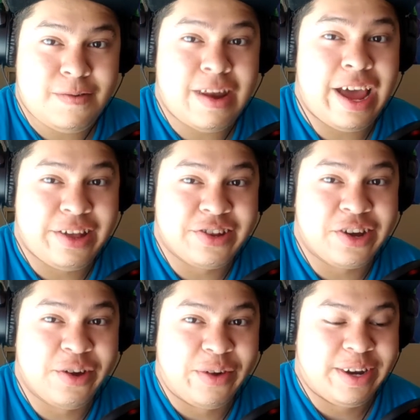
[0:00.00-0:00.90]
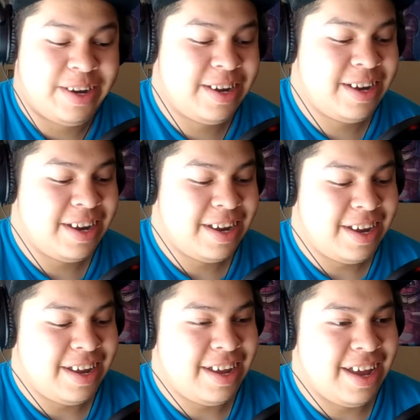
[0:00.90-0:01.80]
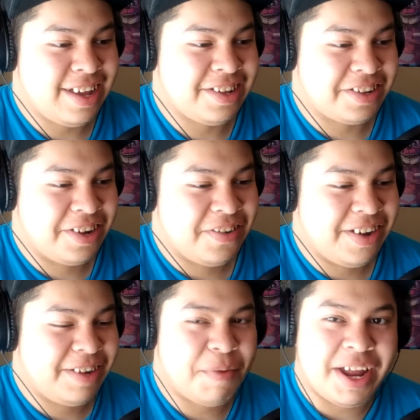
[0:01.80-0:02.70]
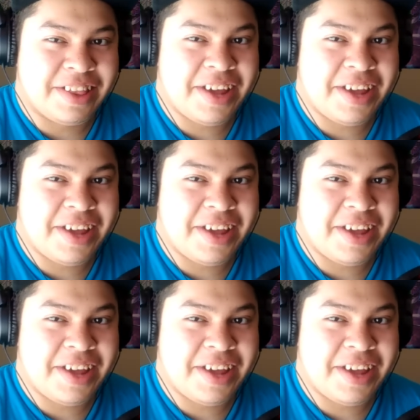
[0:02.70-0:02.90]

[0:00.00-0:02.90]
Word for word: That's a good one. That's a good one. By the